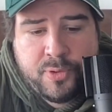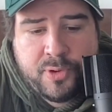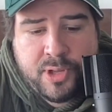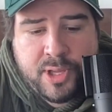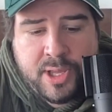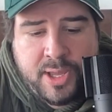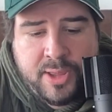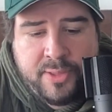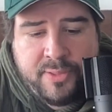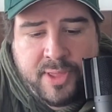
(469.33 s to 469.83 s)

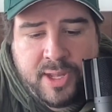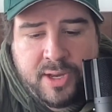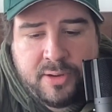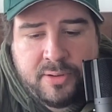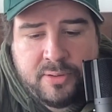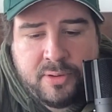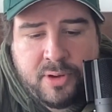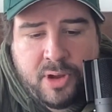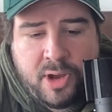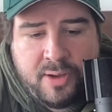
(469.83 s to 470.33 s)
And
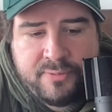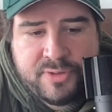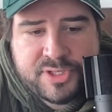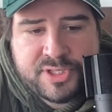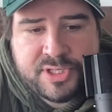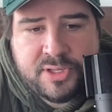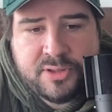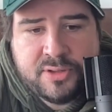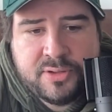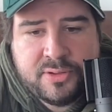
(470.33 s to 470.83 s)
then
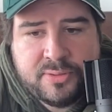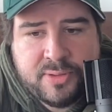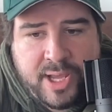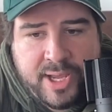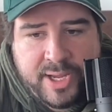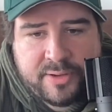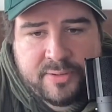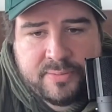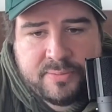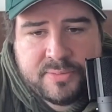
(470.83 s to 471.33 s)
obviously,
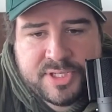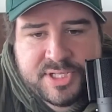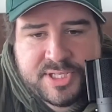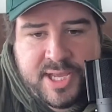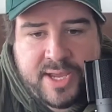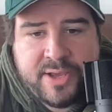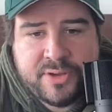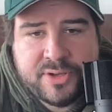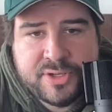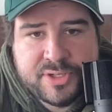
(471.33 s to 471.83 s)
like
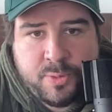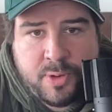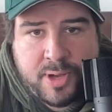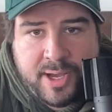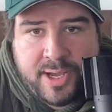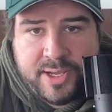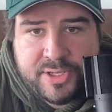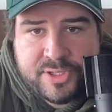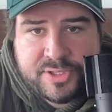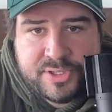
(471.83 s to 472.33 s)
sales
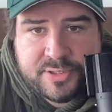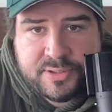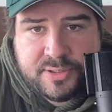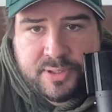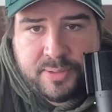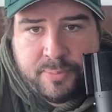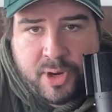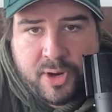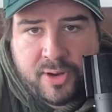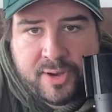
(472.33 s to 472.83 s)
wise
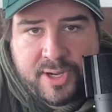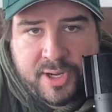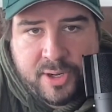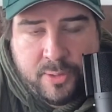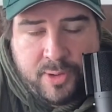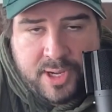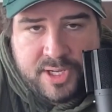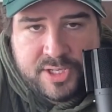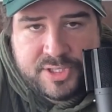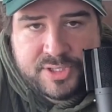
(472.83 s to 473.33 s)
and marketing
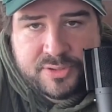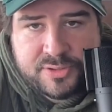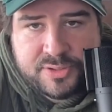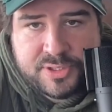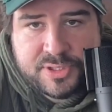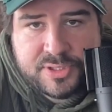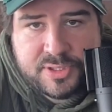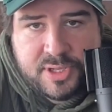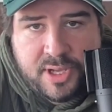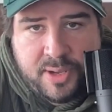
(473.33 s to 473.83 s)
wise,
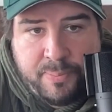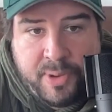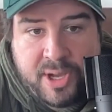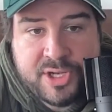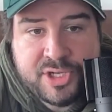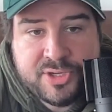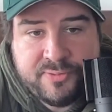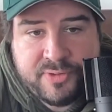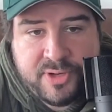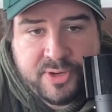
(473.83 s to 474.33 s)
there's a
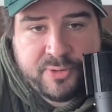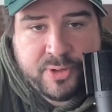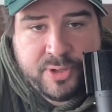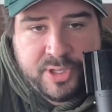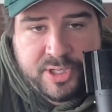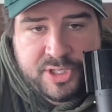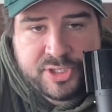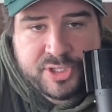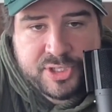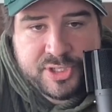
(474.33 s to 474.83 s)
bunch of different
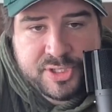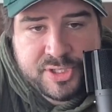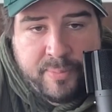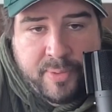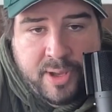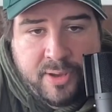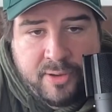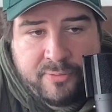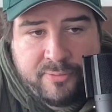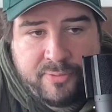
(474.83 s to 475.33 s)
niches
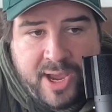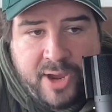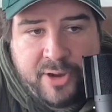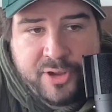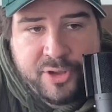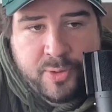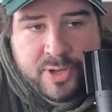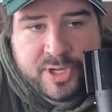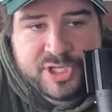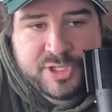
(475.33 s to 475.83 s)
of how
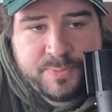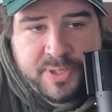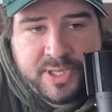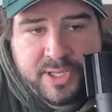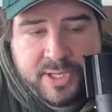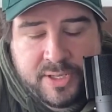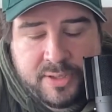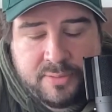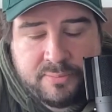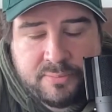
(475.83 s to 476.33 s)
you want to
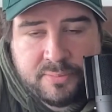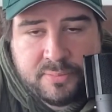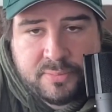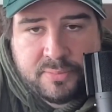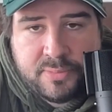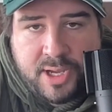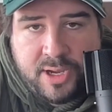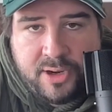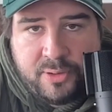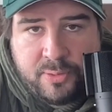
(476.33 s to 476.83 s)
speak and
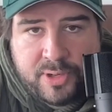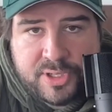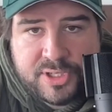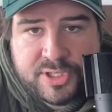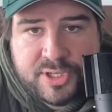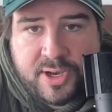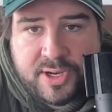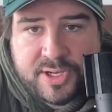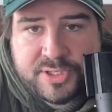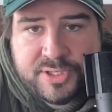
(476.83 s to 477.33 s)
how you want to
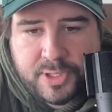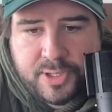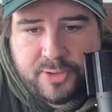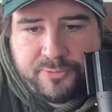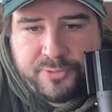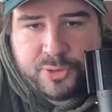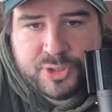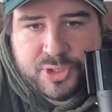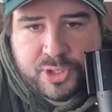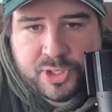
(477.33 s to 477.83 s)
talk to
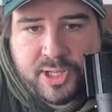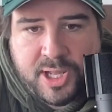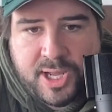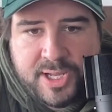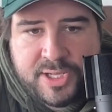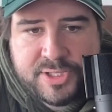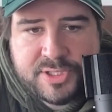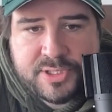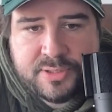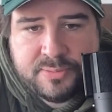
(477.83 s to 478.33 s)
future
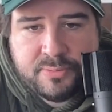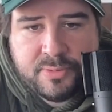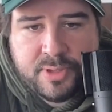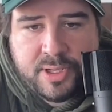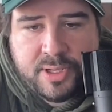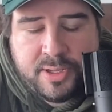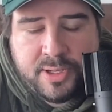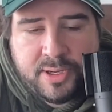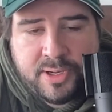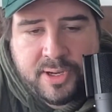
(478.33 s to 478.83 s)
clients and
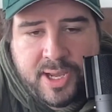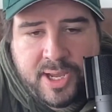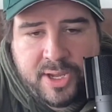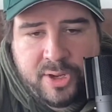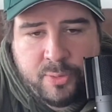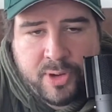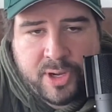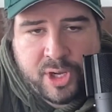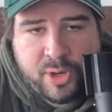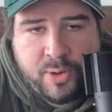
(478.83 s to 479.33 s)
how you
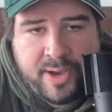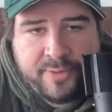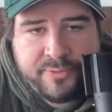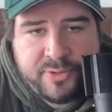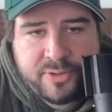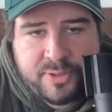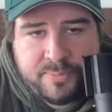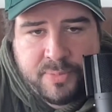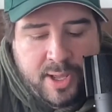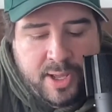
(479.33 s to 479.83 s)
want to go after them.